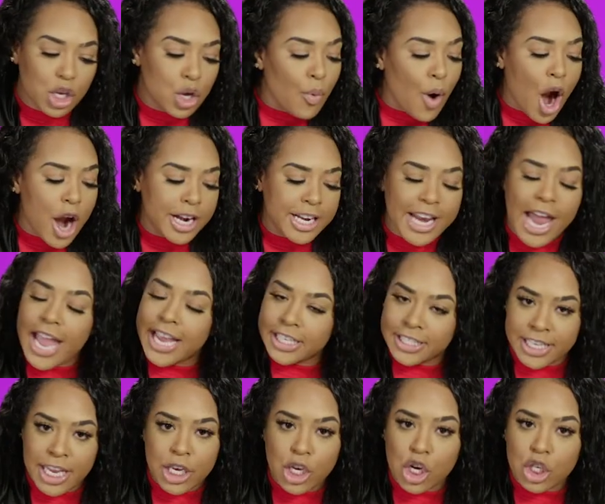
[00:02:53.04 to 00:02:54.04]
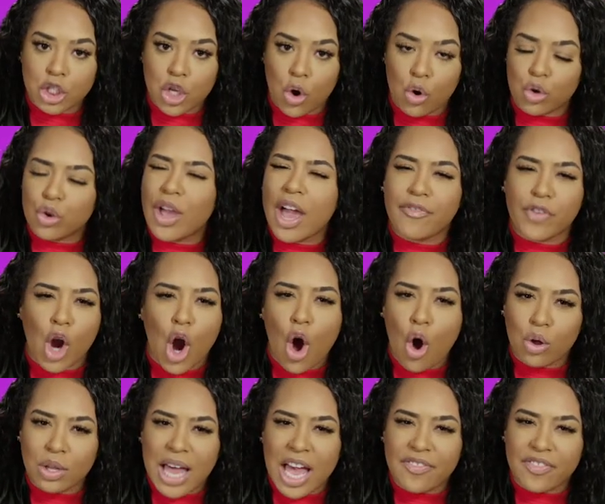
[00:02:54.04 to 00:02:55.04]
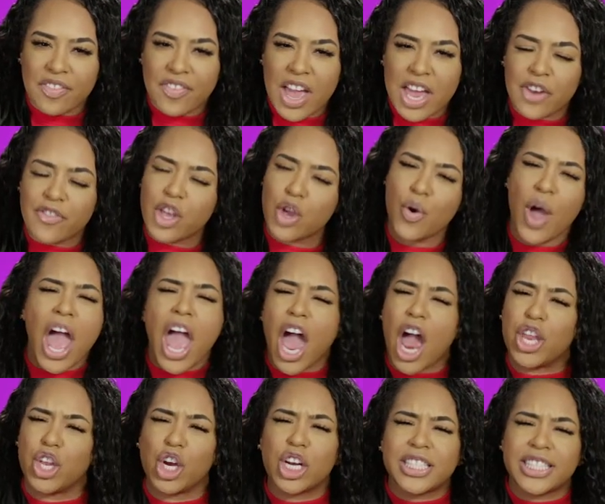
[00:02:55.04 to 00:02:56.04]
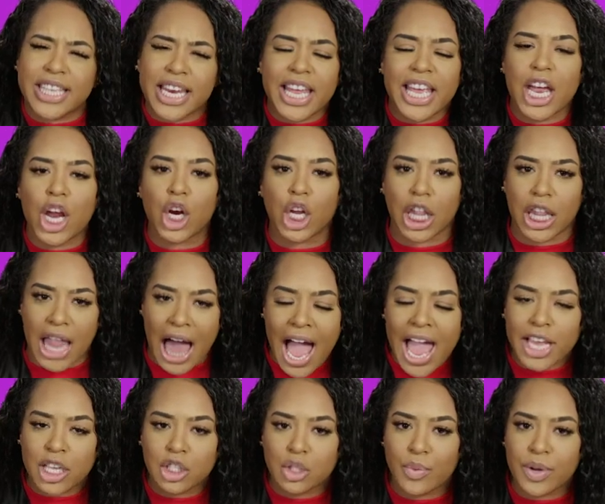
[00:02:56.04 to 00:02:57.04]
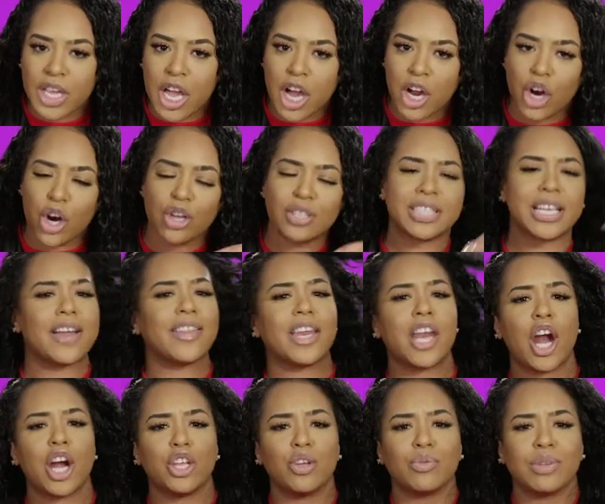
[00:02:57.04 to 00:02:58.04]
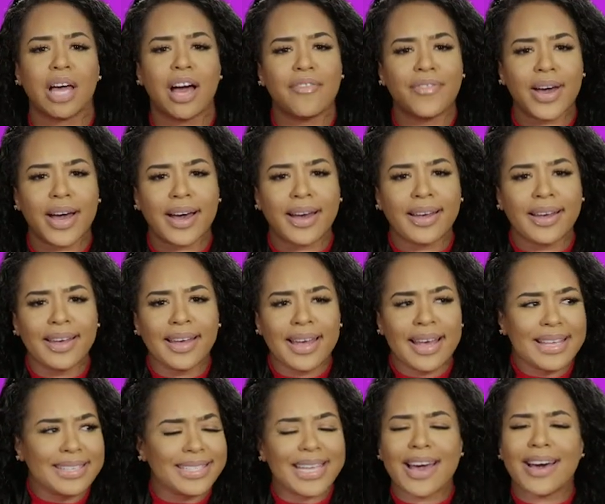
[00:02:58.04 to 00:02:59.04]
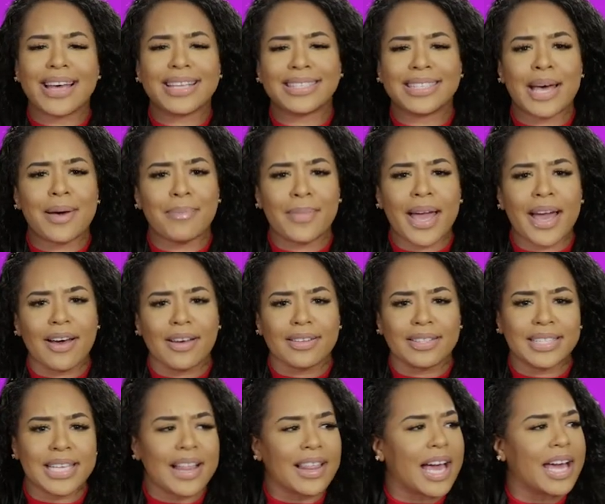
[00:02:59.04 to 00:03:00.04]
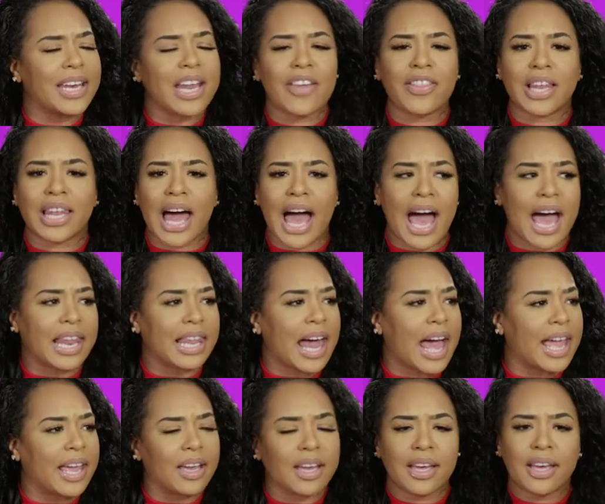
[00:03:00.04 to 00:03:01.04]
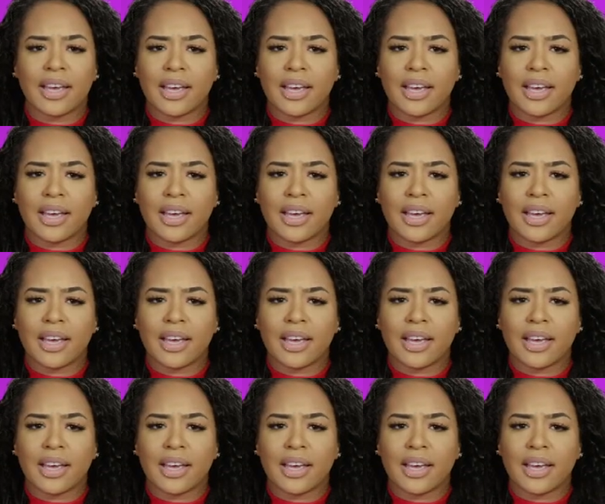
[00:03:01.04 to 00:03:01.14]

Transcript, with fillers: You are nineteen years old. You have your whole life ahead of you, and you're sitting here lying to a young girl, telling her you love her? Tell her something else. Tell her another lie, like